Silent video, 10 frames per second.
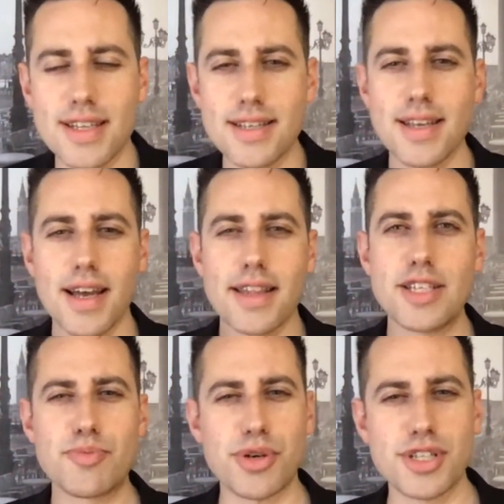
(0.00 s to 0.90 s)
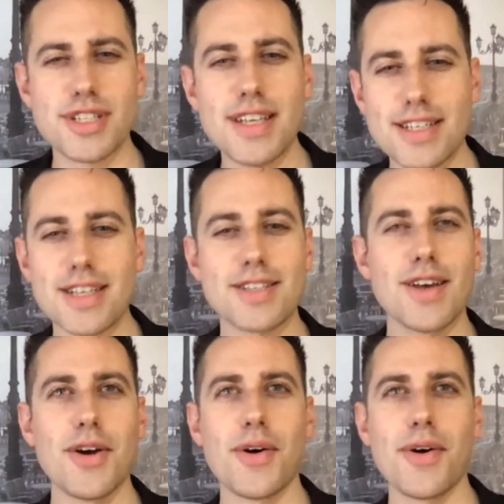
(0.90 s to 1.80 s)
These prestigious
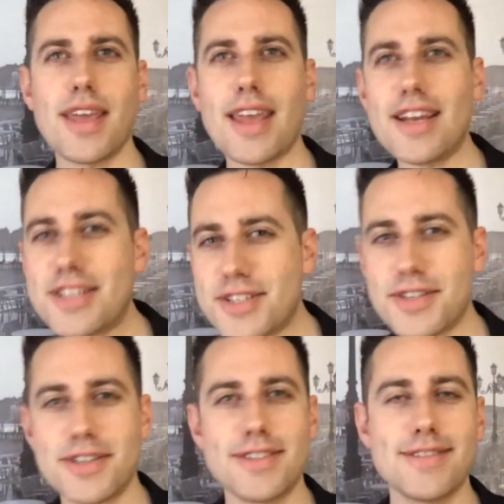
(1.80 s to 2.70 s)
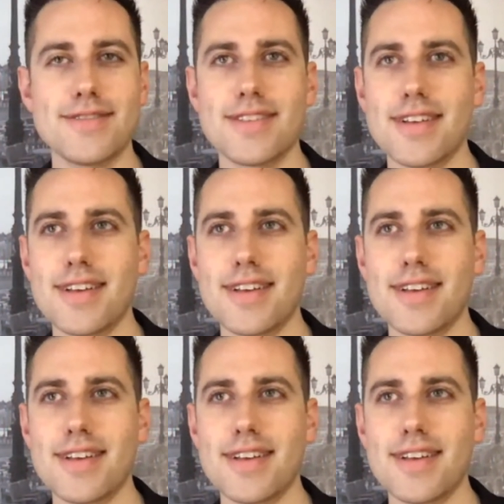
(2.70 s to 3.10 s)
Eastern